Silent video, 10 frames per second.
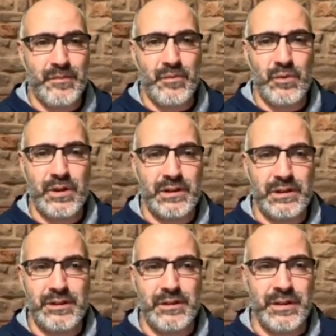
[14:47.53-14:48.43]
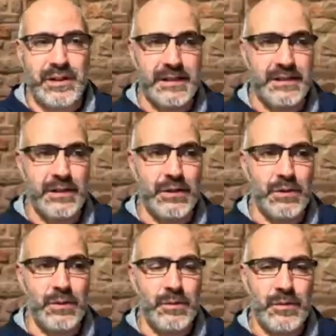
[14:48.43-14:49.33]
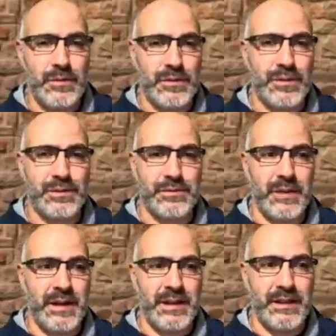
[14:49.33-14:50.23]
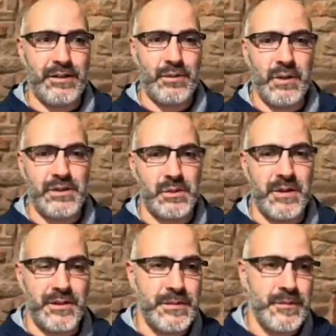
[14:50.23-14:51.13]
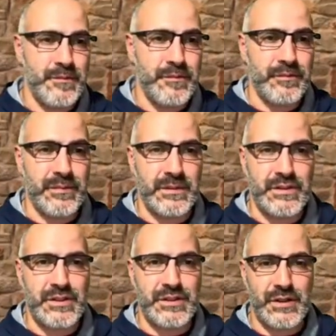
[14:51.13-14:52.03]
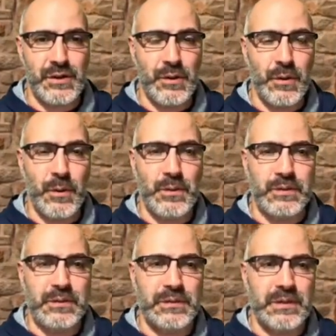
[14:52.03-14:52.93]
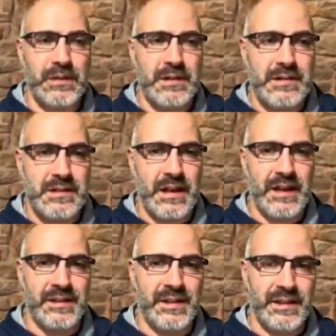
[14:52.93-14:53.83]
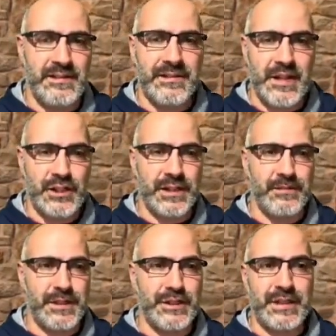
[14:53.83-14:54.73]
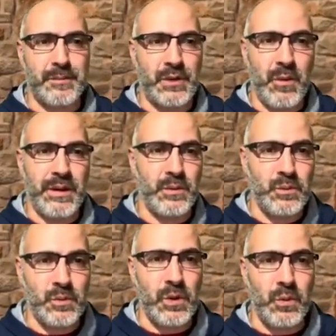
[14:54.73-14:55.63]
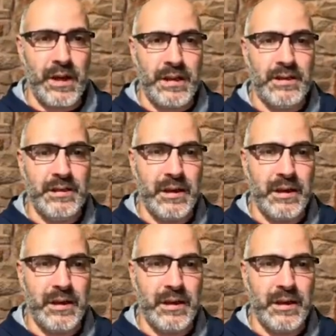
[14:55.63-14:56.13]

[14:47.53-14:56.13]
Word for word: We're literally in no threat here whatsoever. So I think eventually if we just kept going, we'll win.